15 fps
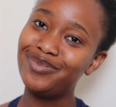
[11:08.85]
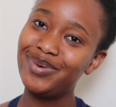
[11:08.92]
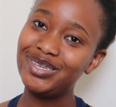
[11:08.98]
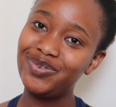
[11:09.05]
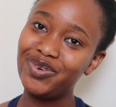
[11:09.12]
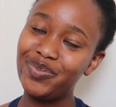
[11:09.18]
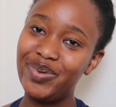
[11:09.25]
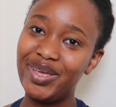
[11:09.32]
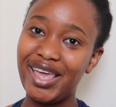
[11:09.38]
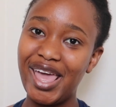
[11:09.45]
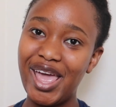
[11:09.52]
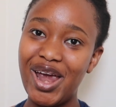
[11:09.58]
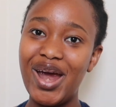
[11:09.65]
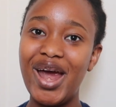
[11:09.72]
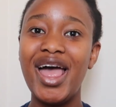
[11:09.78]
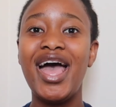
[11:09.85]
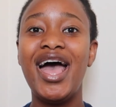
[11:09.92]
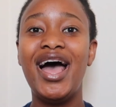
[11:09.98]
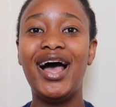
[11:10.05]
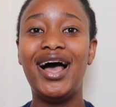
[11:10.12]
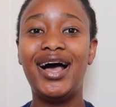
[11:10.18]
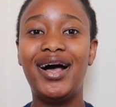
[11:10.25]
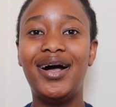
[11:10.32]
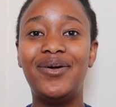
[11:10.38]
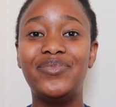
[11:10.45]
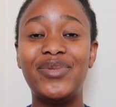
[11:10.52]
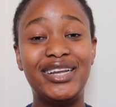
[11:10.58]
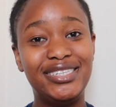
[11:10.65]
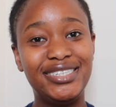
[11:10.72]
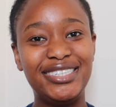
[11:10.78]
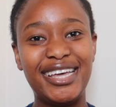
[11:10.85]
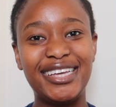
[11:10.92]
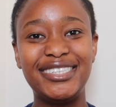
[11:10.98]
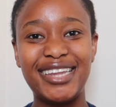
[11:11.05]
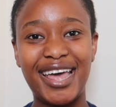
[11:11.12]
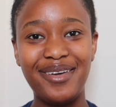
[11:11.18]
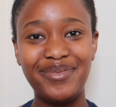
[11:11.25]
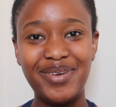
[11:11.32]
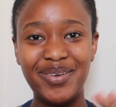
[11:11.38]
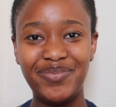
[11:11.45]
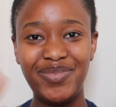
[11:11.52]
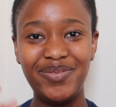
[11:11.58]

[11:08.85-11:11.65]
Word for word: so much for being here um, until next time